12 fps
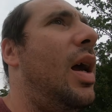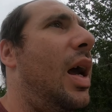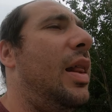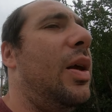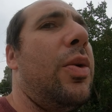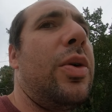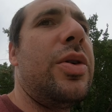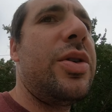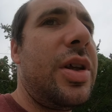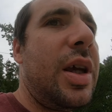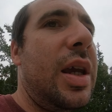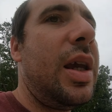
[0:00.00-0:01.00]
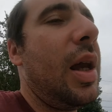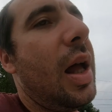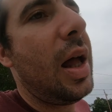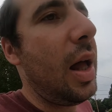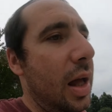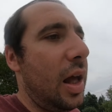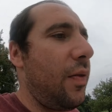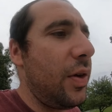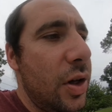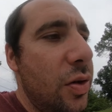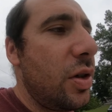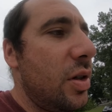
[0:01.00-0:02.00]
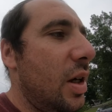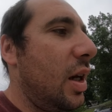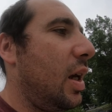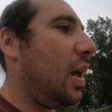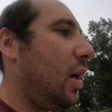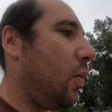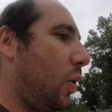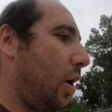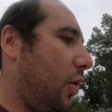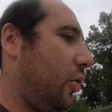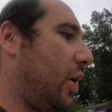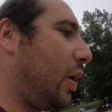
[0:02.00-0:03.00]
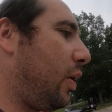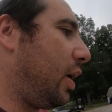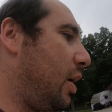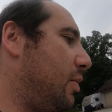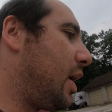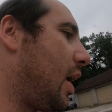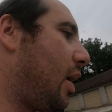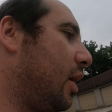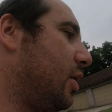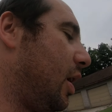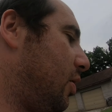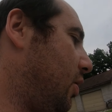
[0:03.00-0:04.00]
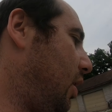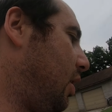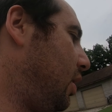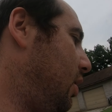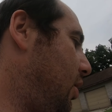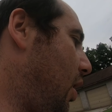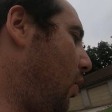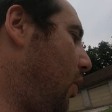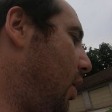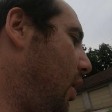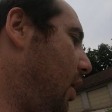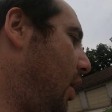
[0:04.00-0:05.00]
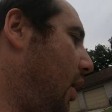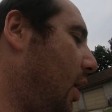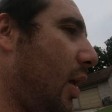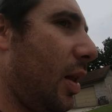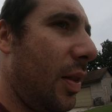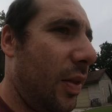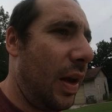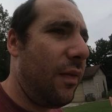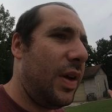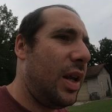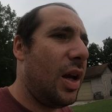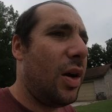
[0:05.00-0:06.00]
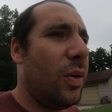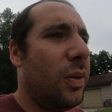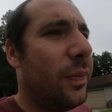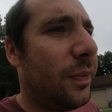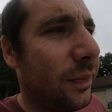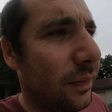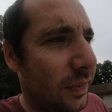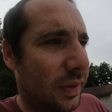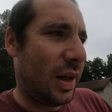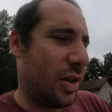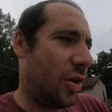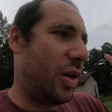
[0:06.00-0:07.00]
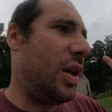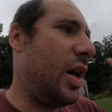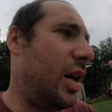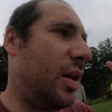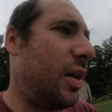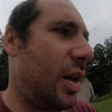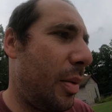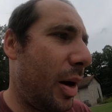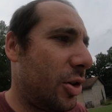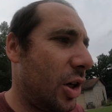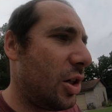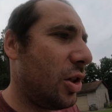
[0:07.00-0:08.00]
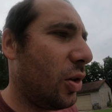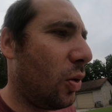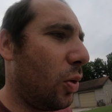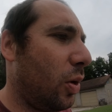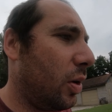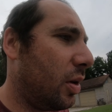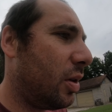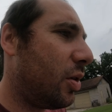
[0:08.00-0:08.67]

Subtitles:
And then we're going to see if it uses any, what it looks like when it comes out, etc. So that video is already done about changing the oil.